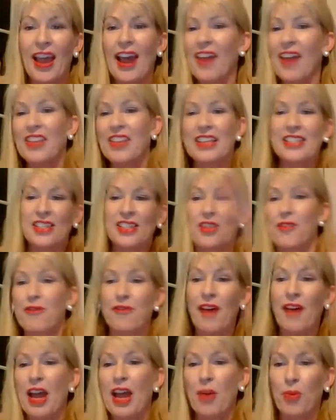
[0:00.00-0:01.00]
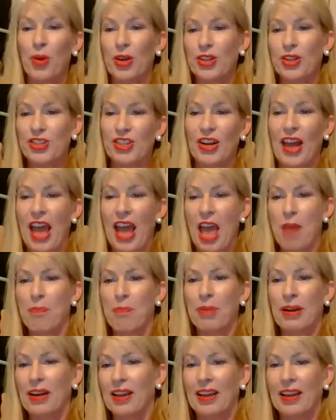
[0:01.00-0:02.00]
and these are the fireworks that are
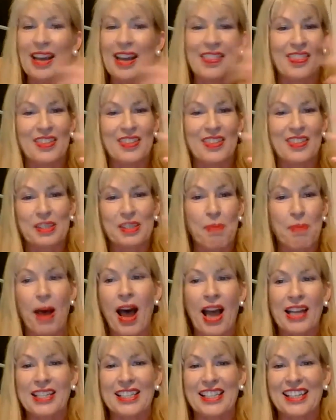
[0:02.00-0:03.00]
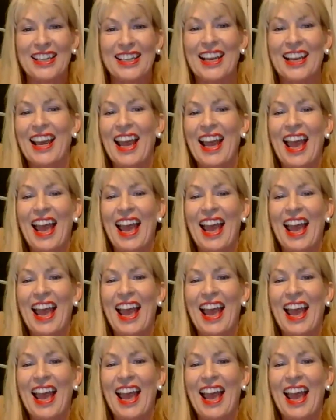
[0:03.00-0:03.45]
happening at this party.